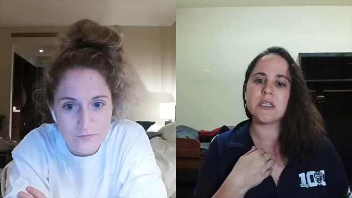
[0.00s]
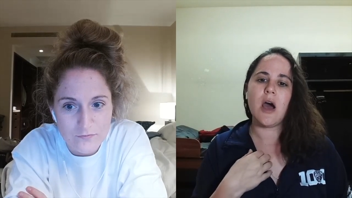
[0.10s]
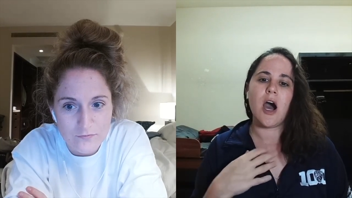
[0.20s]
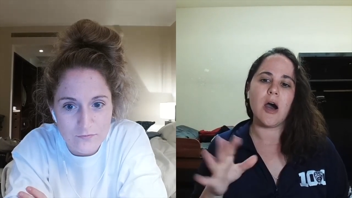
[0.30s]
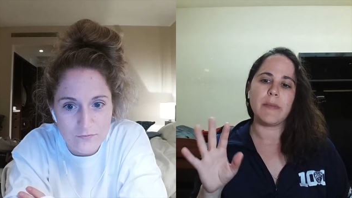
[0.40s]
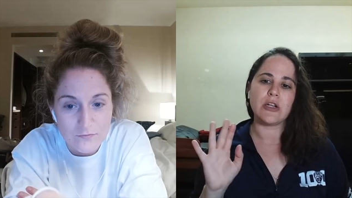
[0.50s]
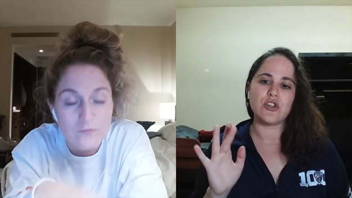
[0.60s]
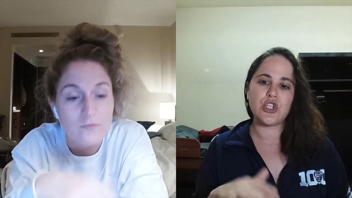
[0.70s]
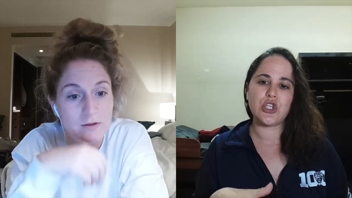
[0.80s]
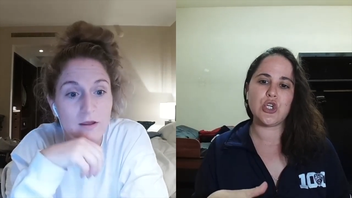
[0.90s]
Speaker 1: um, and
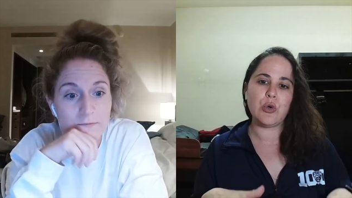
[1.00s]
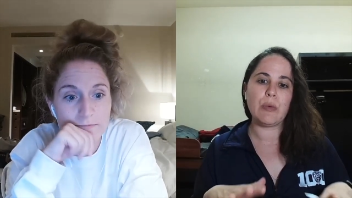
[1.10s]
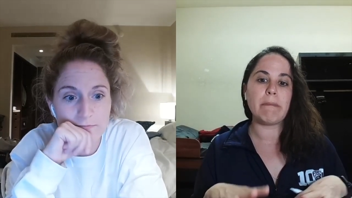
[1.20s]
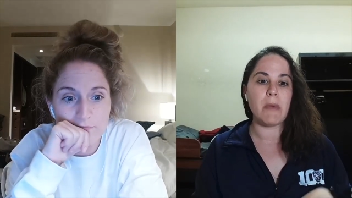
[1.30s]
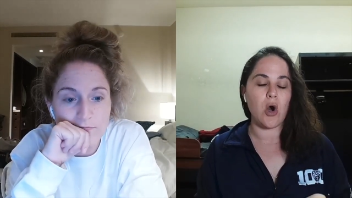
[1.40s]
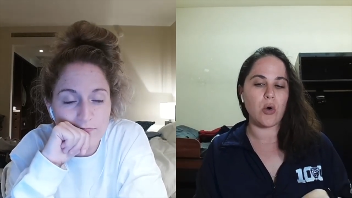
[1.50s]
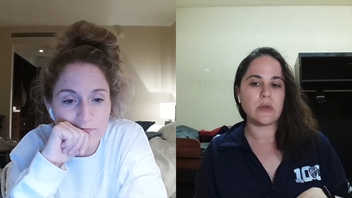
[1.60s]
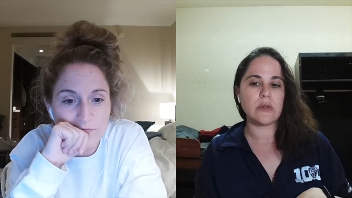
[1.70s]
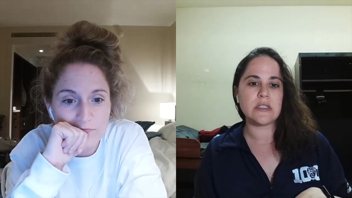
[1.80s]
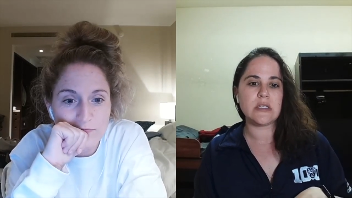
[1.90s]
two
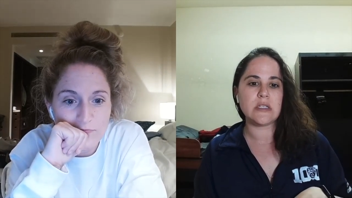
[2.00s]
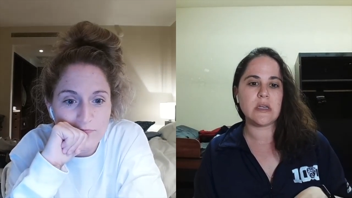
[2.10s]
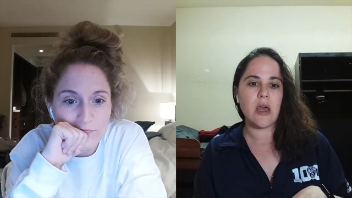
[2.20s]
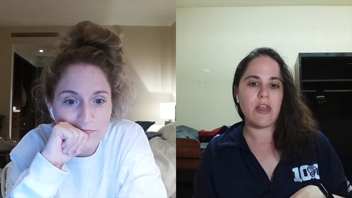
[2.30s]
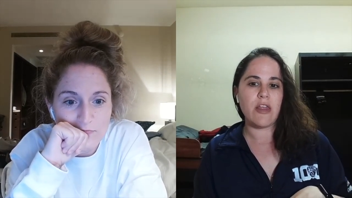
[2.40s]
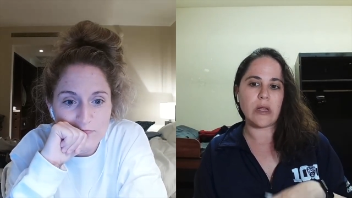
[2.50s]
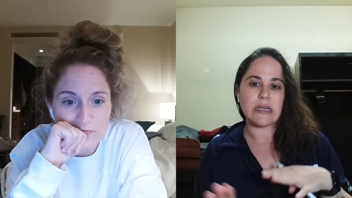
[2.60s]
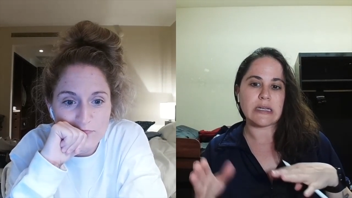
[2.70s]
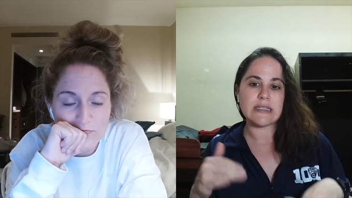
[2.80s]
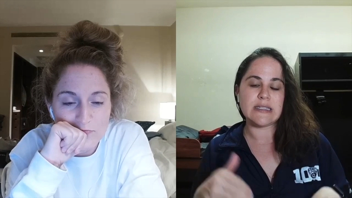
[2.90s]
modes that will
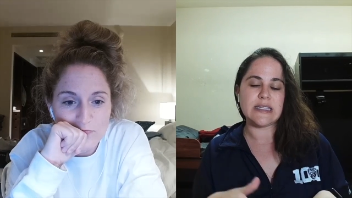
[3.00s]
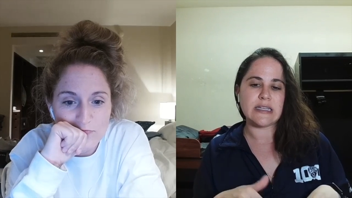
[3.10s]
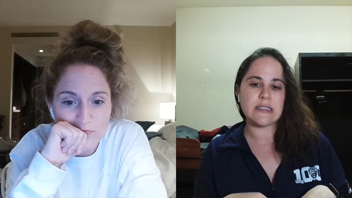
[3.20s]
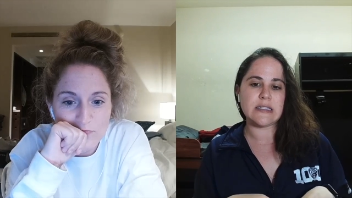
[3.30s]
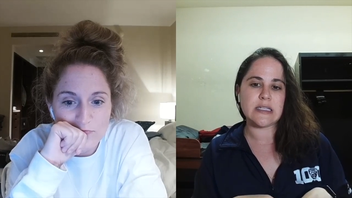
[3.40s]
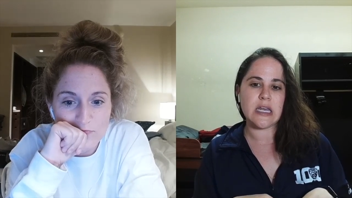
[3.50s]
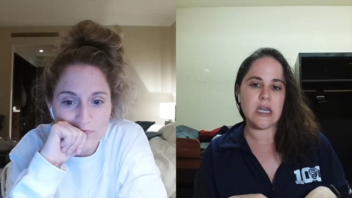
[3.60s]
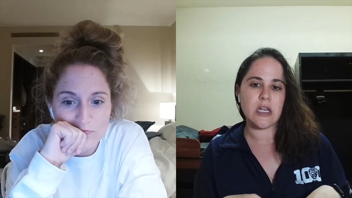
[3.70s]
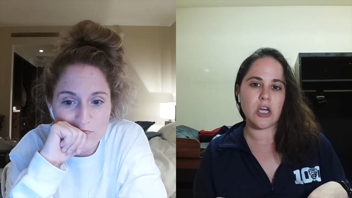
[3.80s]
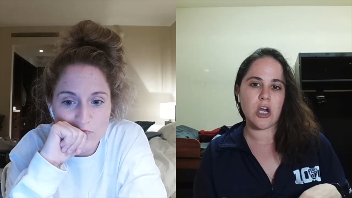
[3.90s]
exist in
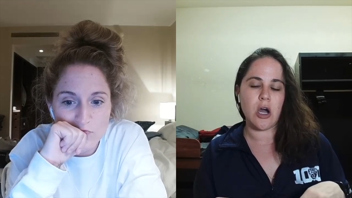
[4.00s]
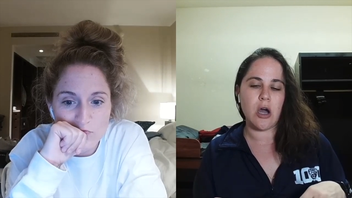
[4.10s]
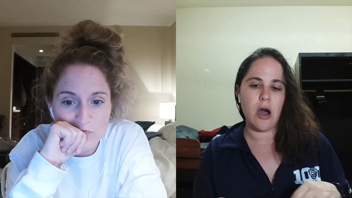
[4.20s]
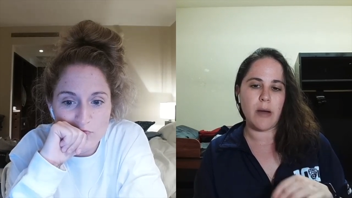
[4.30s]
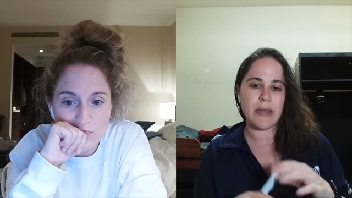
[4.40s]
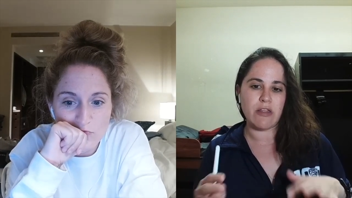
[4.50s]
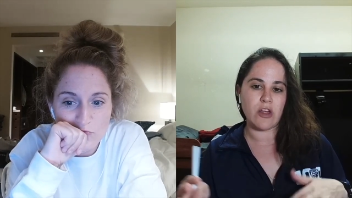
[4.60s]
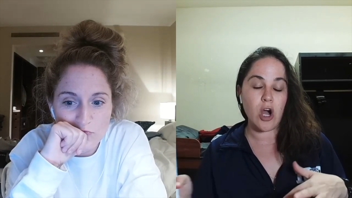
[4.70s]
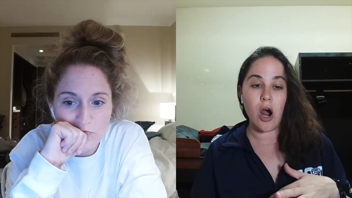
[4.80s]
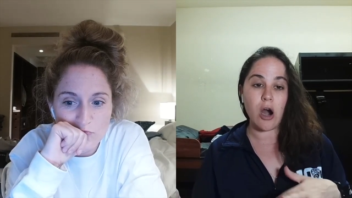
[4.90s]
the um, in the
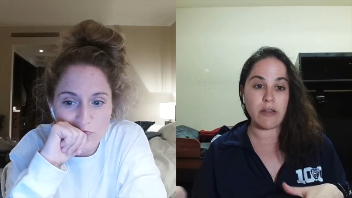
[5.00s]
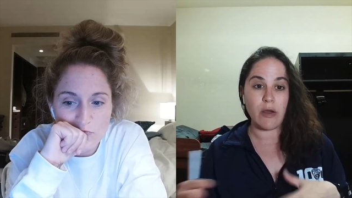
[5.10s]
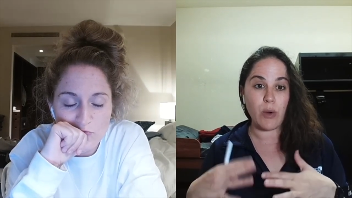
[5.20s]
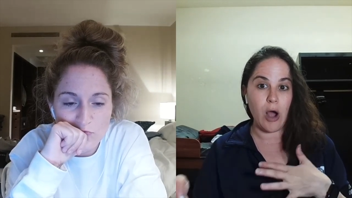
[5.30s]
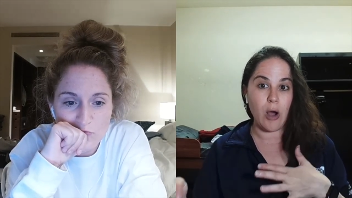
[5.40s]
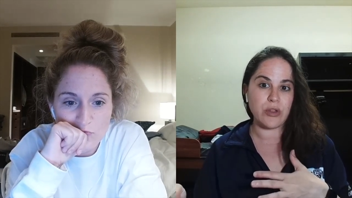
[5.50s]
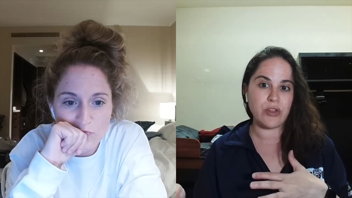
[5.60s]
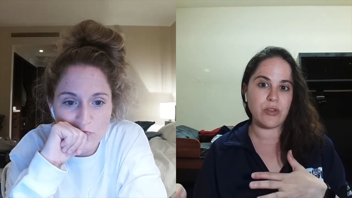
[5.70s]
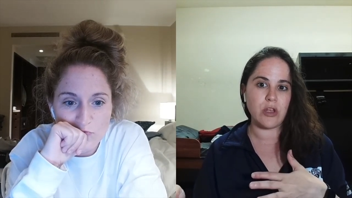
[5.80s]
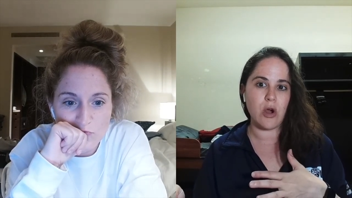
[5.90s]
car that will help with,
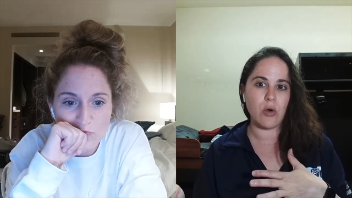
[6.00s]
you know,